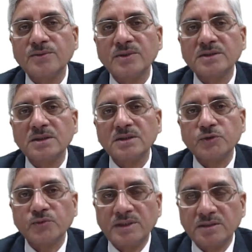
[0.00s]
duration is
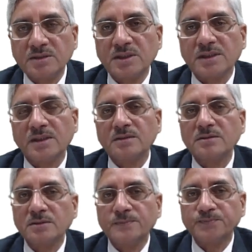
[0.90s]
20
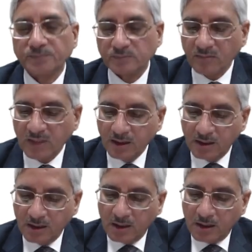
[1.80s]
seconds.
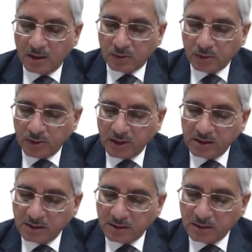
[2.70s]
So it
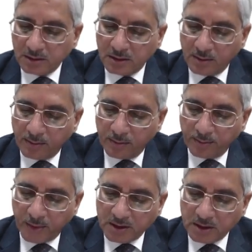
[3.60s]
is
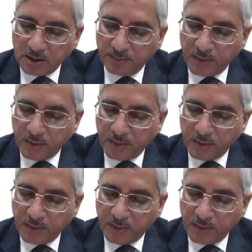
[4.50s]
positive